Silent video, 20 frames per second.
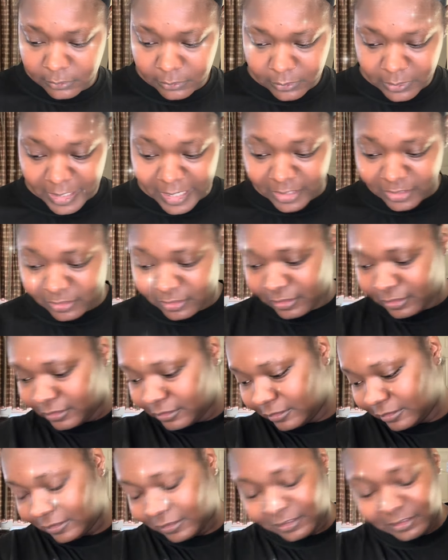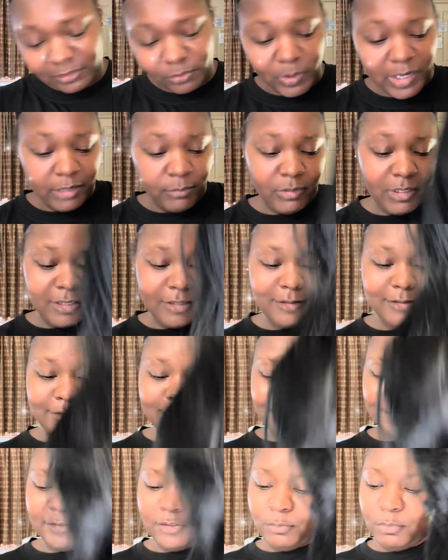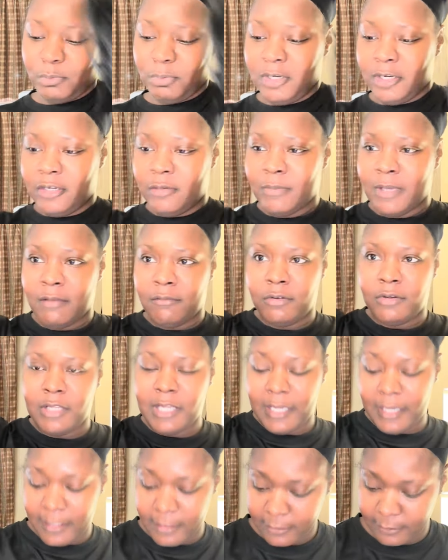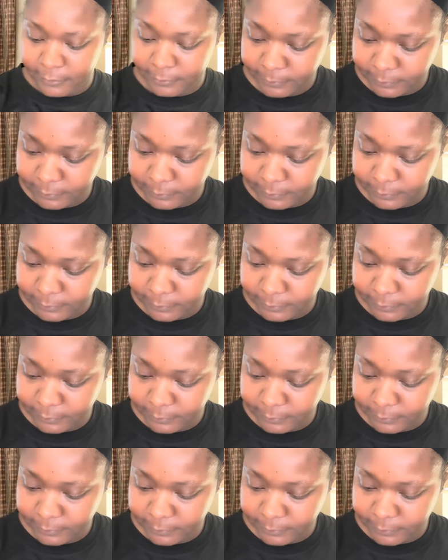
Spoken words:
actually, it's quite a bit. So prepare your mind for that.